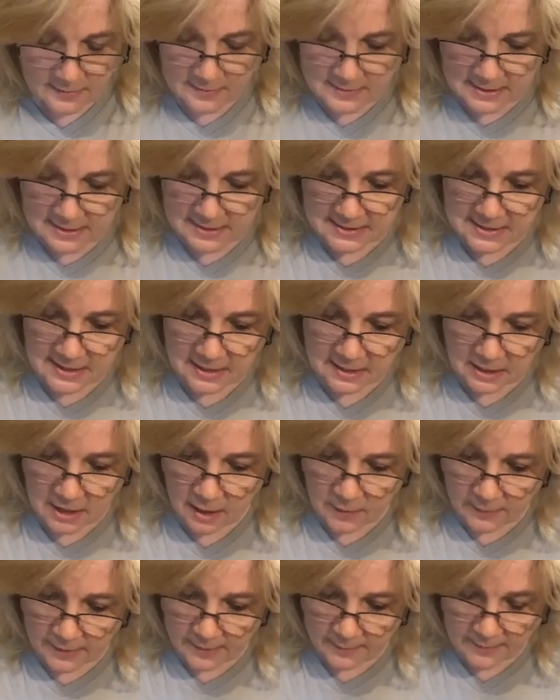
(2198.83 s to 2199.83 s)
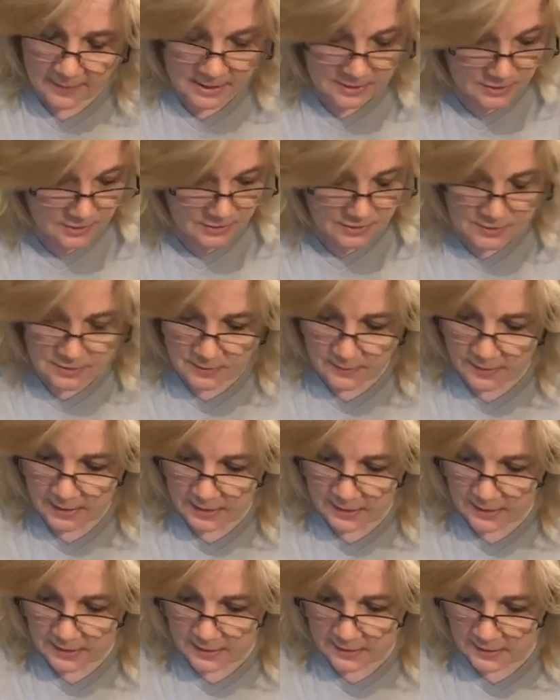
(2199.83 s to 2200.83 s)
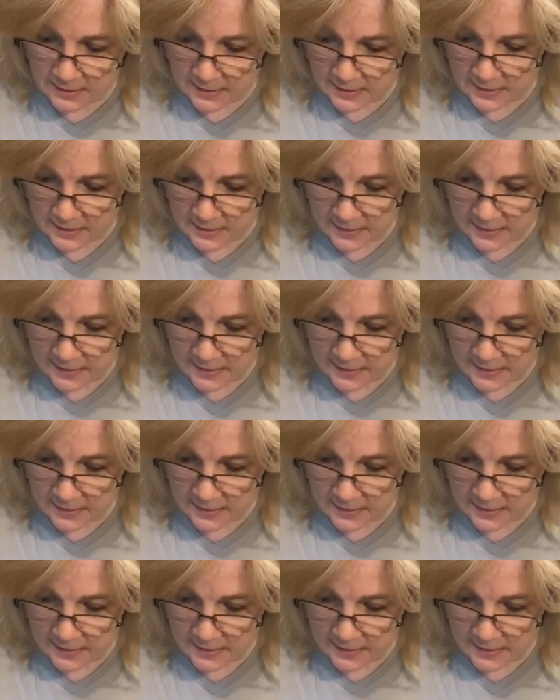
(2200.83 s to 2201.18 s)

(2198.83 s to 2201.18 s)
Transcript: Oh, I was going to tell y'all what it measured too. Hang on.